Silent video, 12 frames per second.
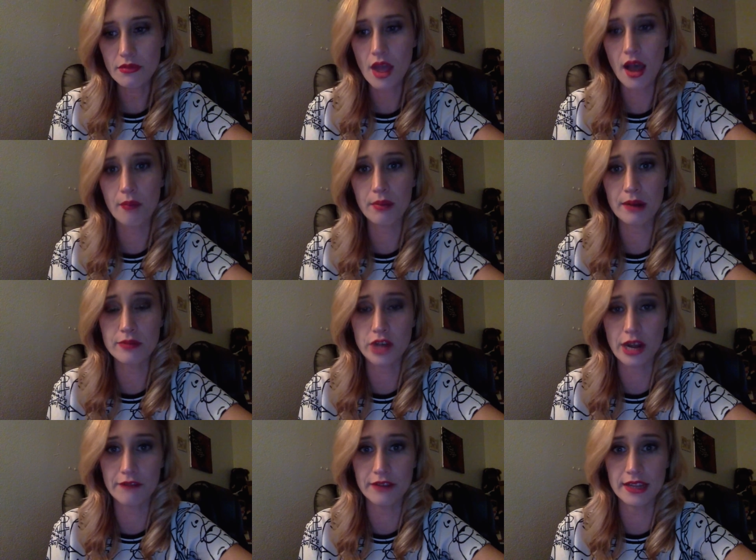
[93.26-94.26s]
um, but I'm
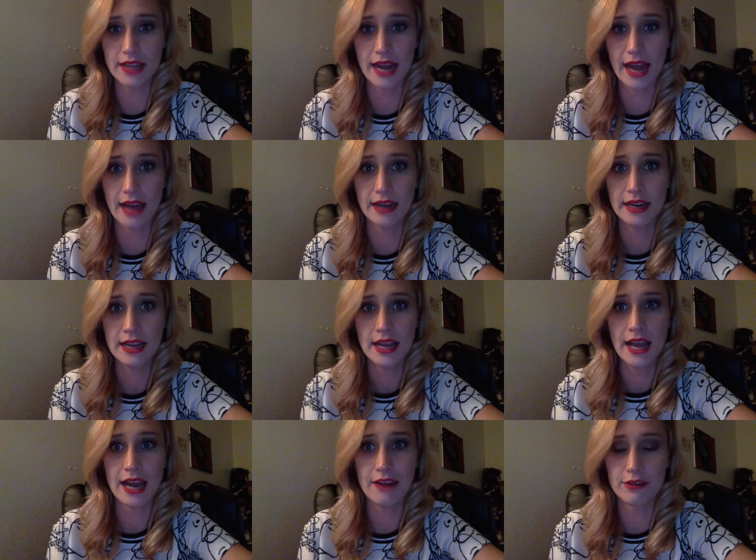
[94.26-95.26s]
trying to figure that out.
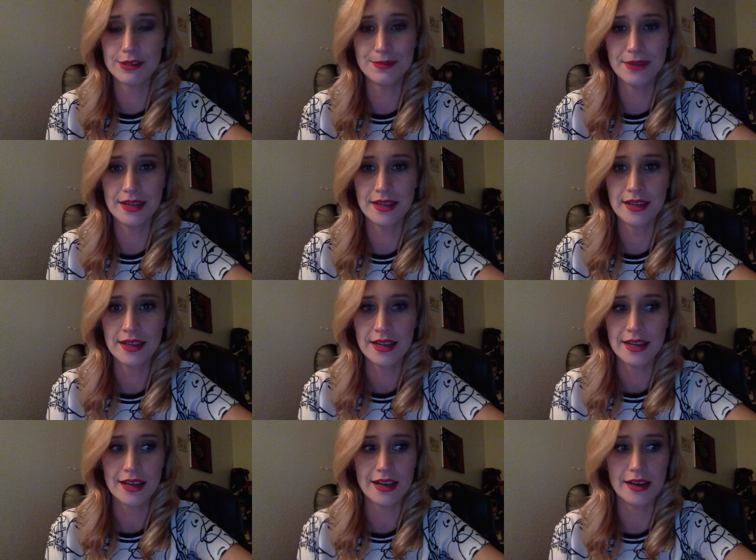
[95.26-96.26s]
And everyone's being
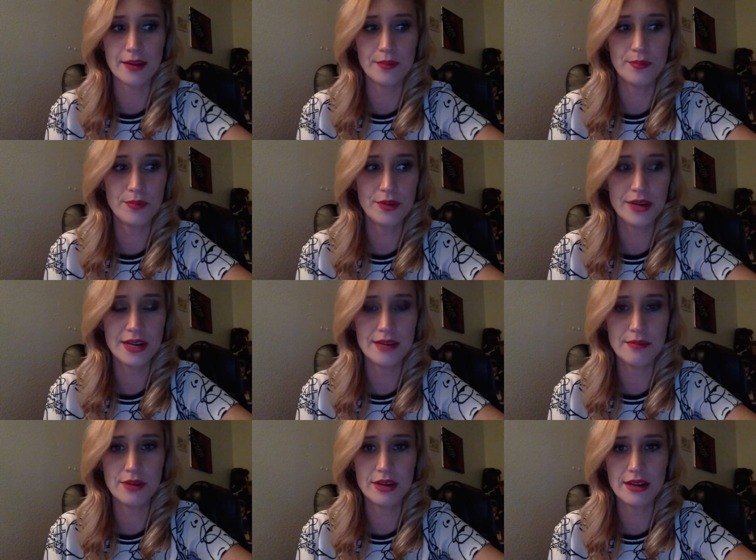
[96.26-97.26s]
uh,
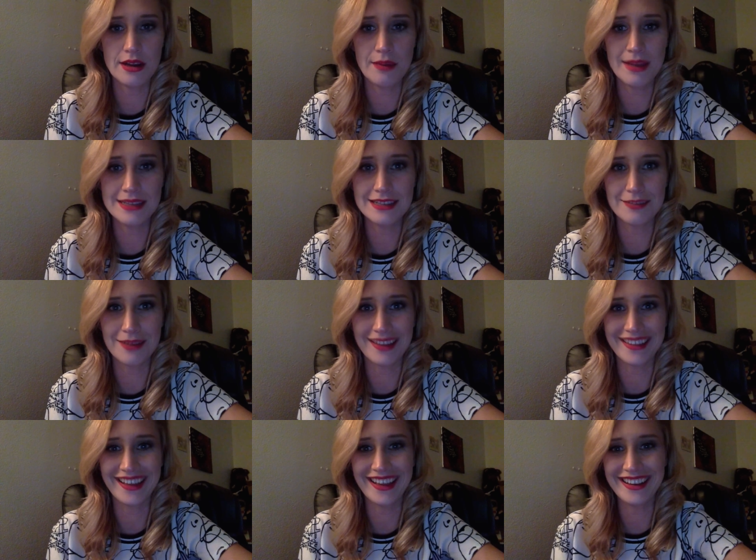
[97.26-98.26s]
pretty pretty amazing about
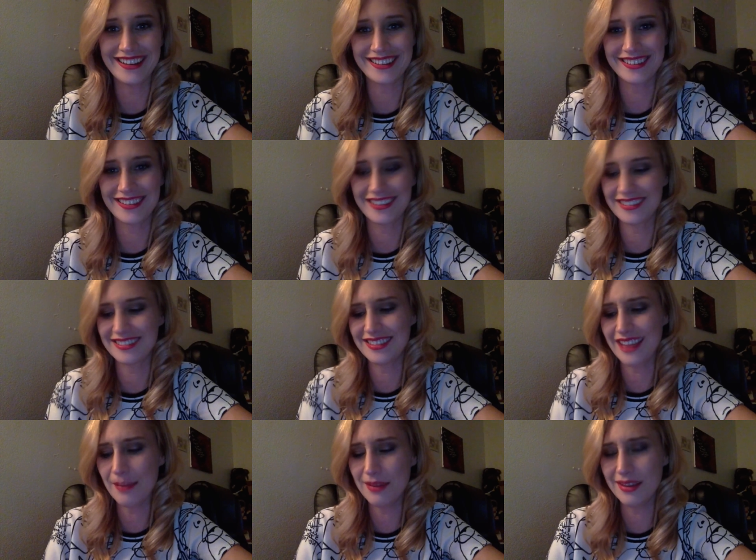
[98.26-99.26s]
that because
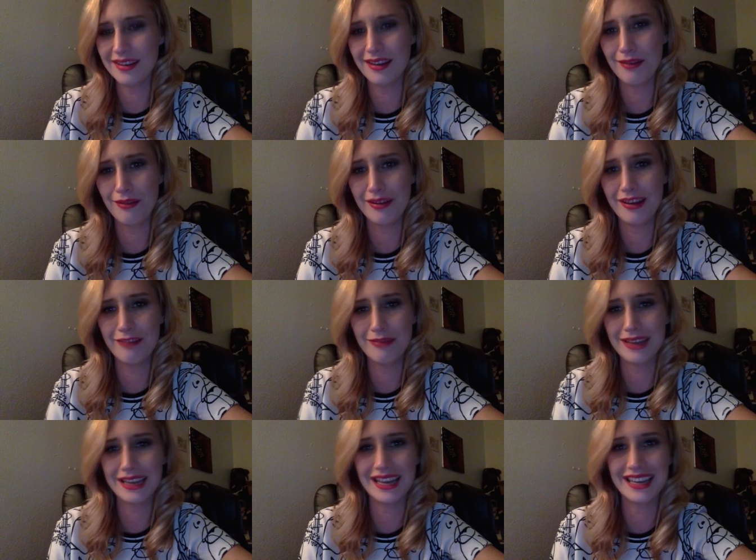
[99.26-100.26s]
damn it, I want to have
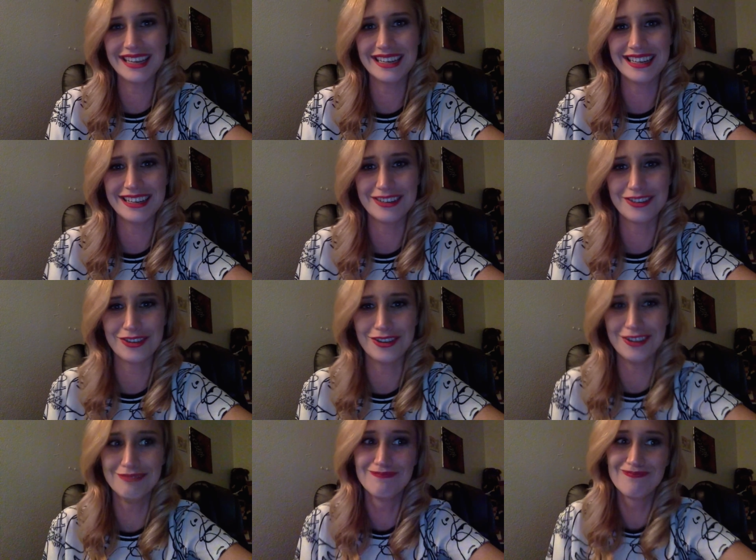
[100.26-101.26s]
my cake and eat it too.